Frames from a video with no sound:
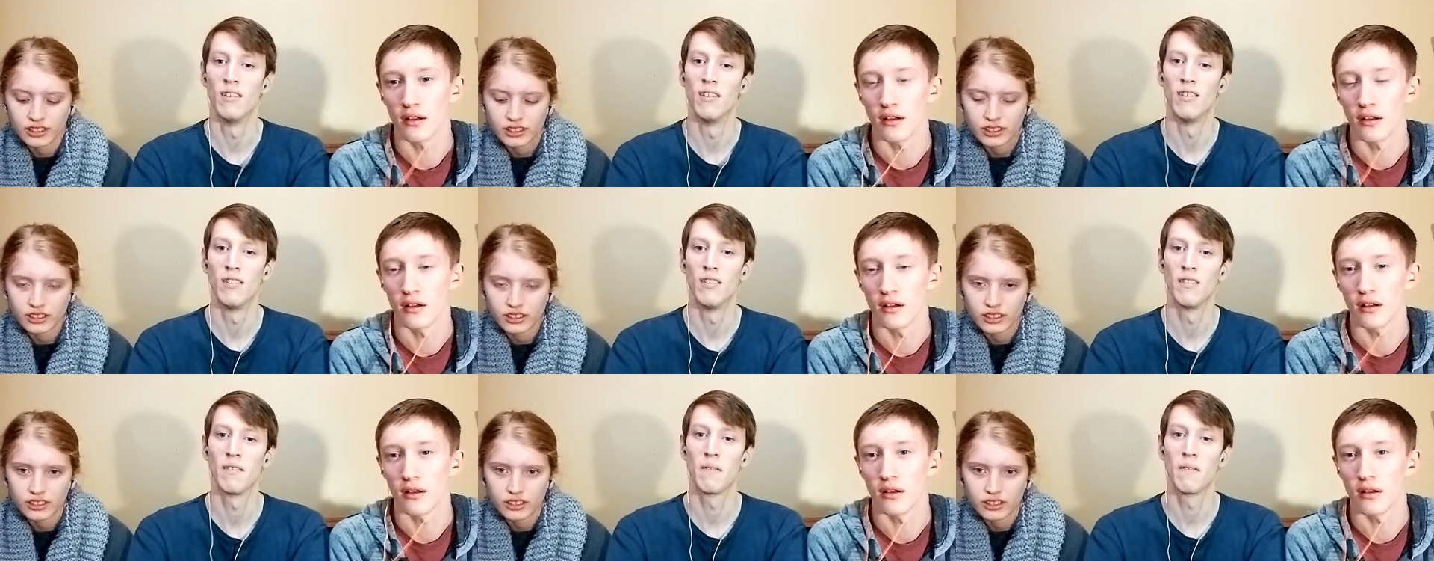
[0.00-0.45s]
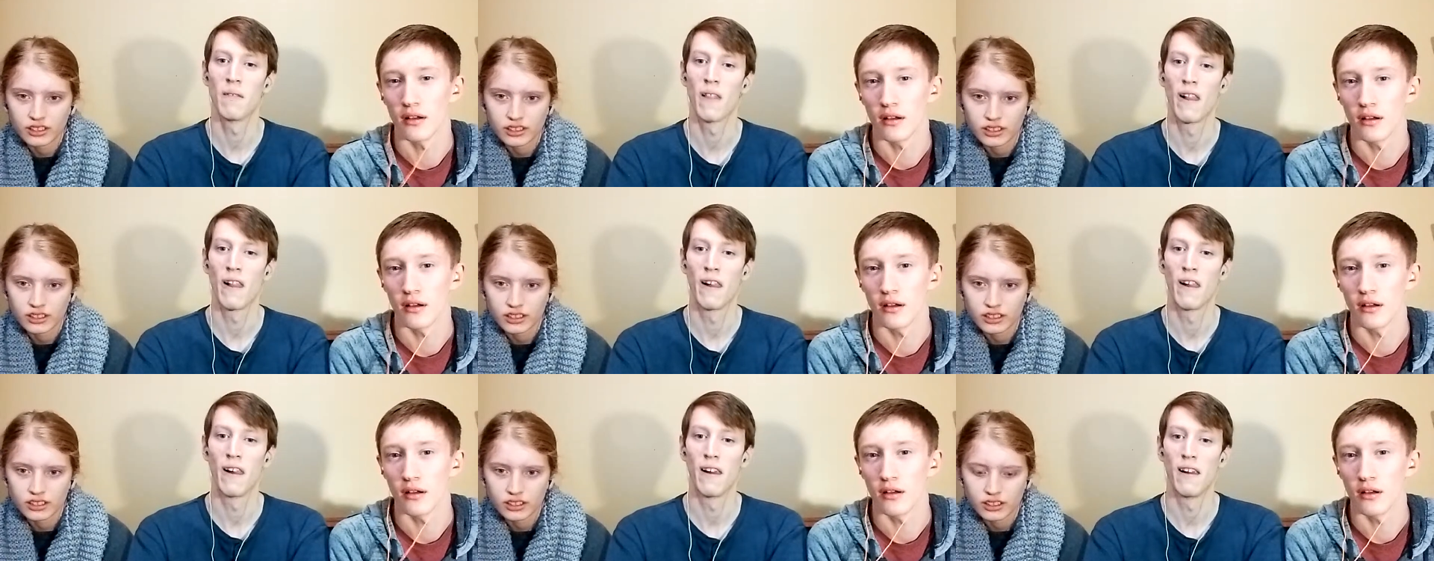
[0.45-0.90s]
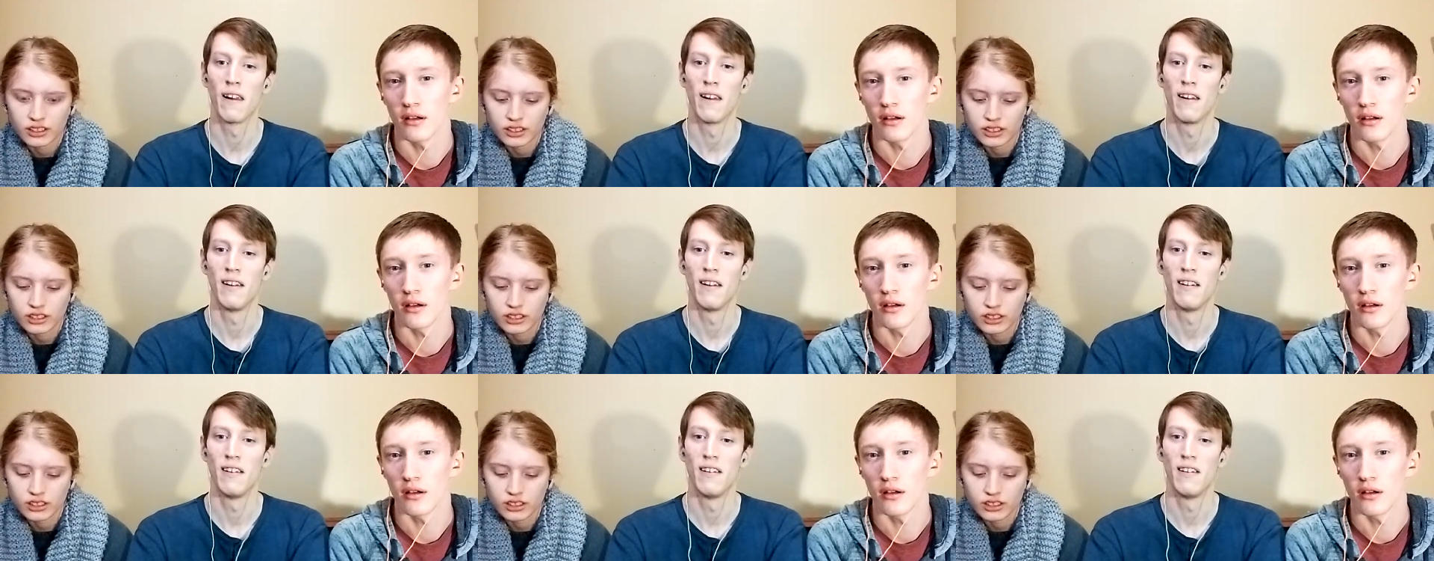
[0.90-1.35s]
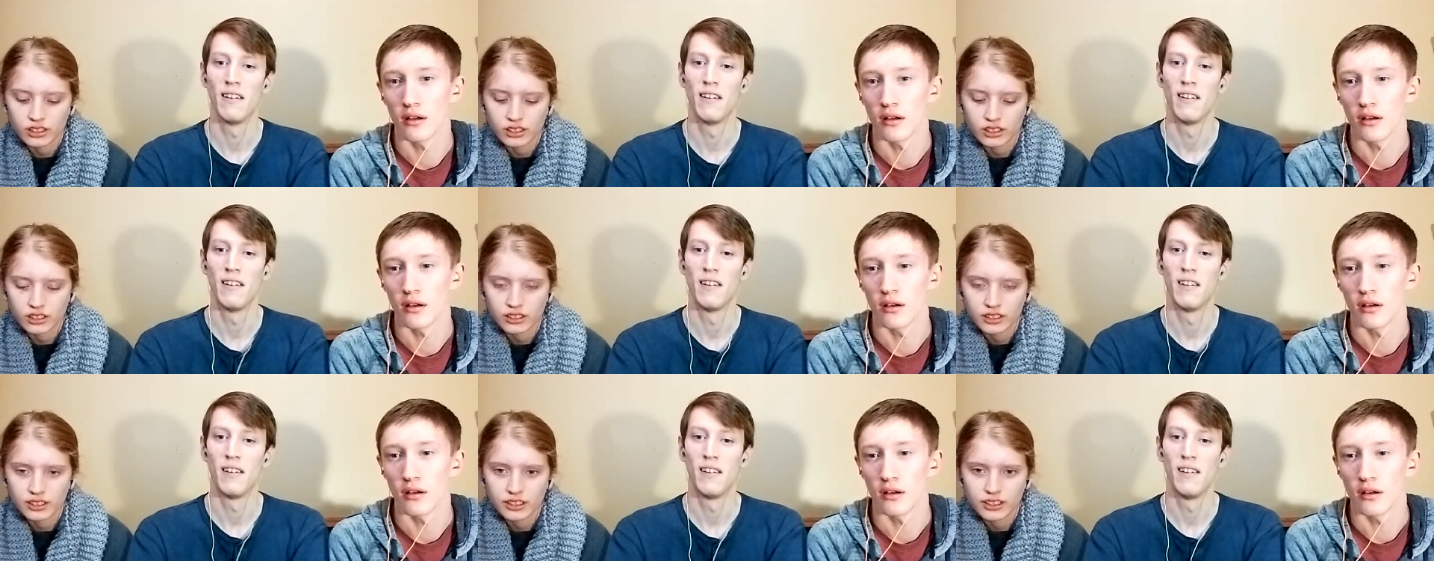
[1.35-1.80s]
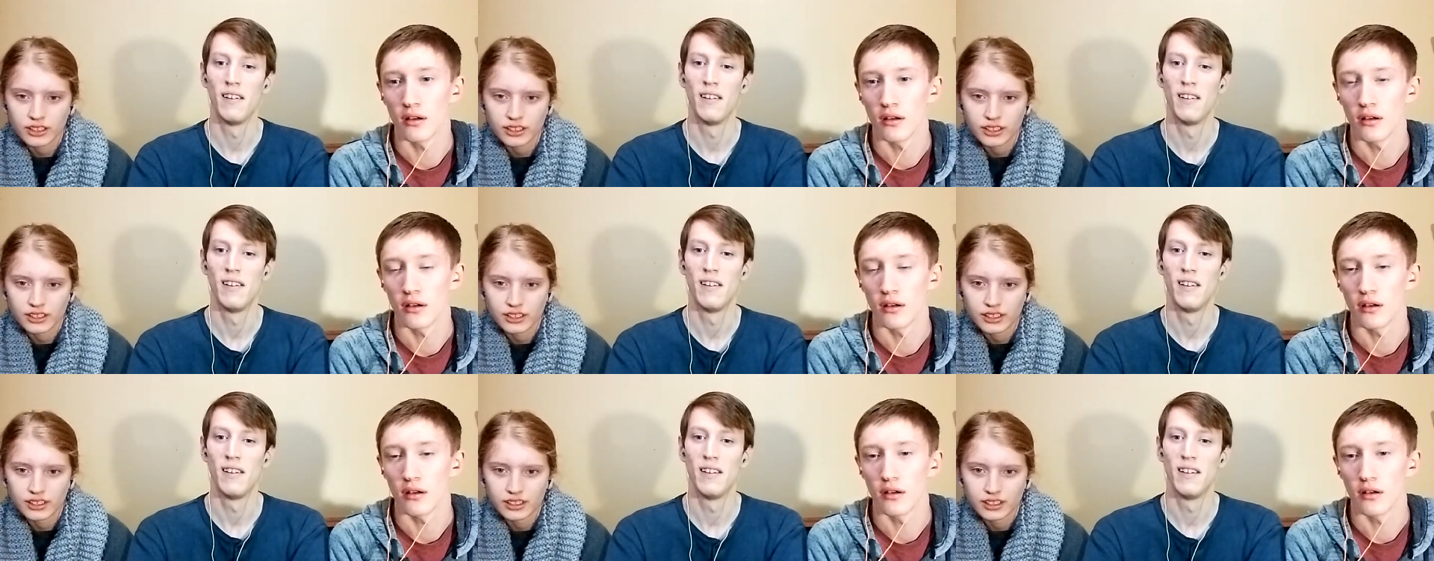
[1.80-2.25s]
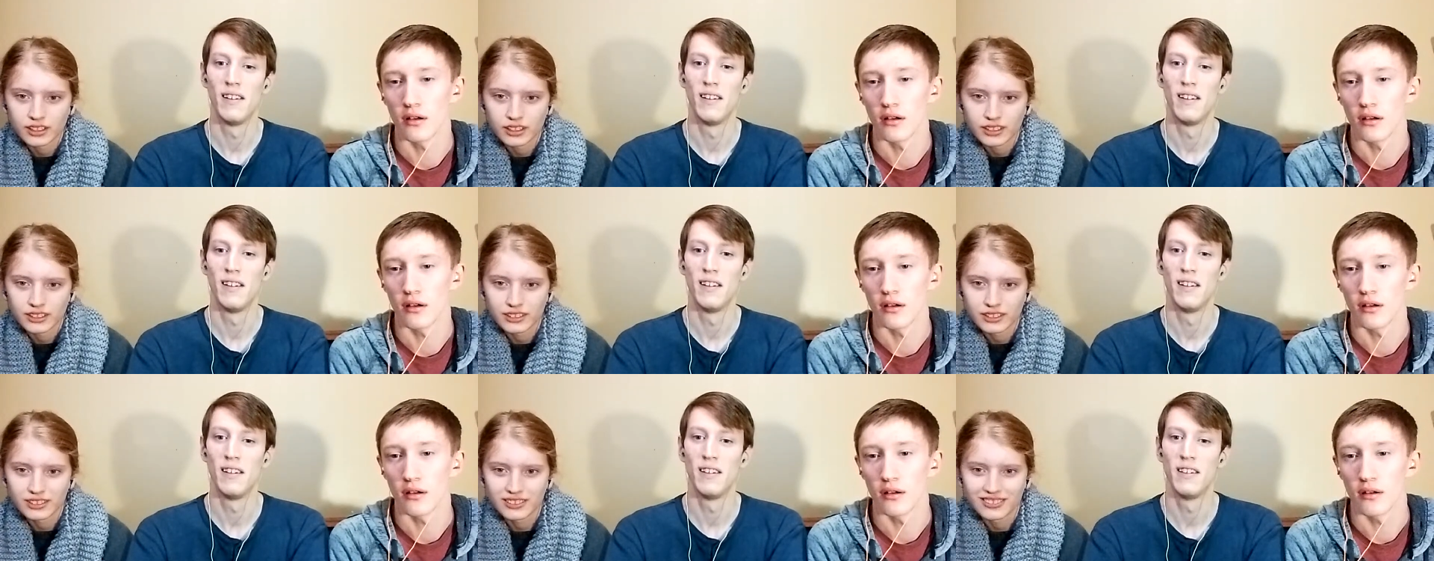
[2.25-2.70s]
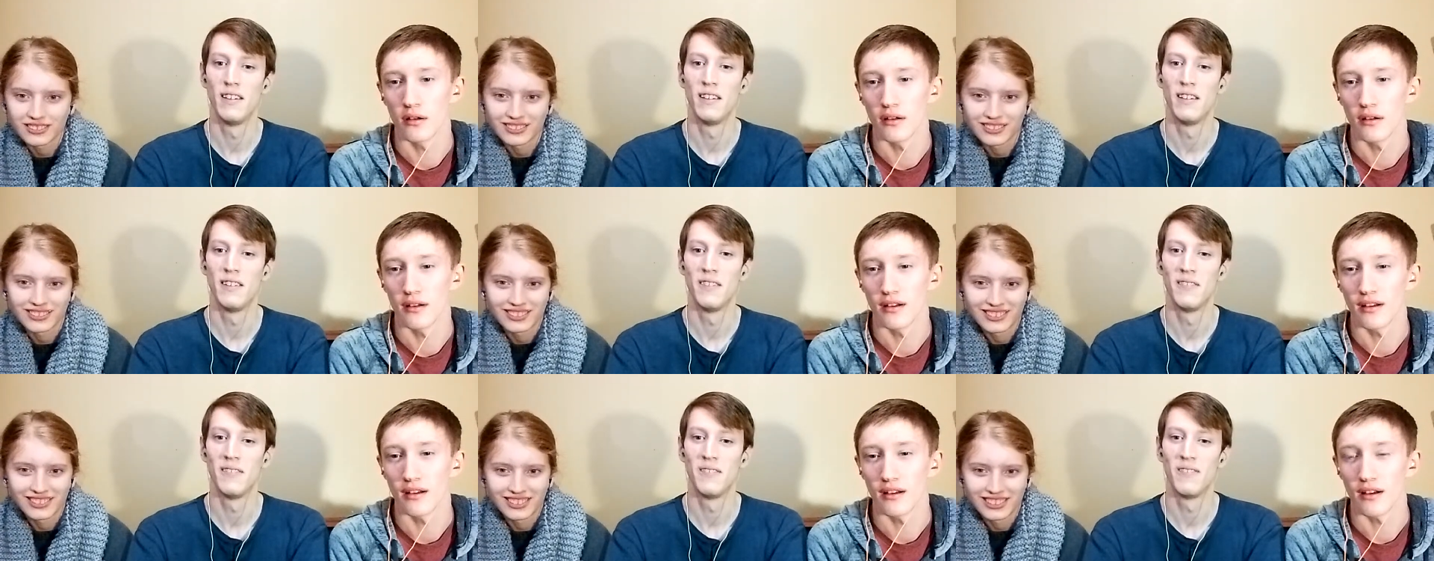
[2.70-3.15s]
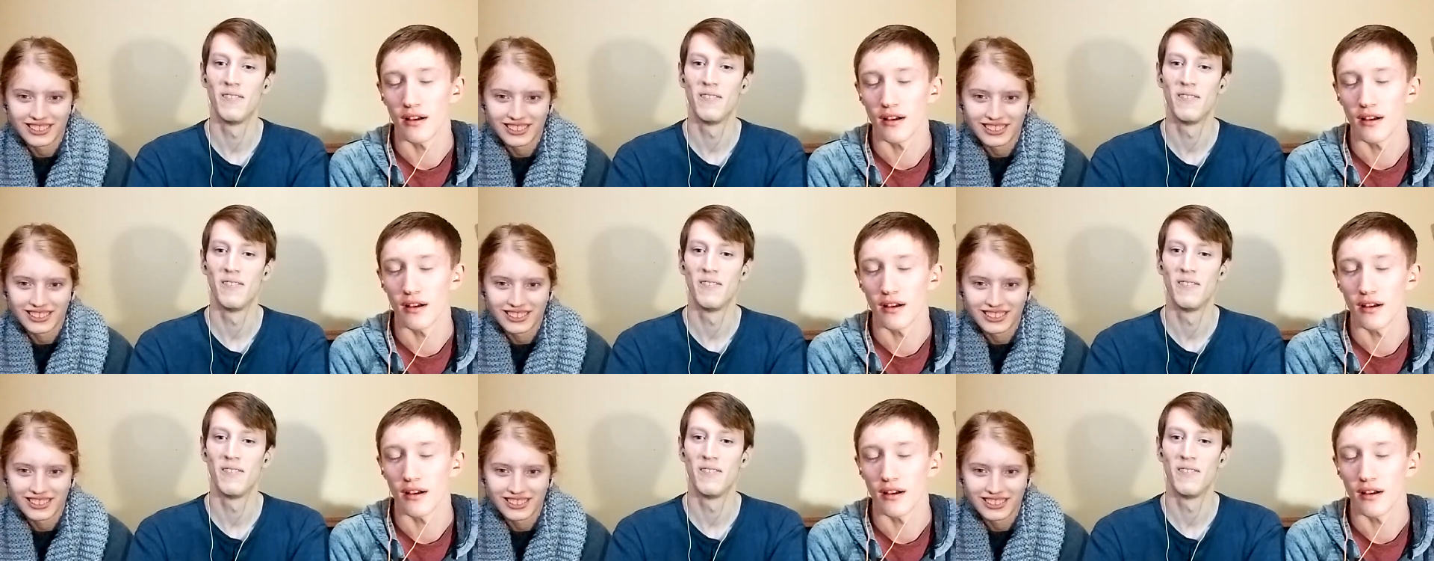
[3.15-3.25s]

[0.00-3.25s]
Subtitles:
[no speech]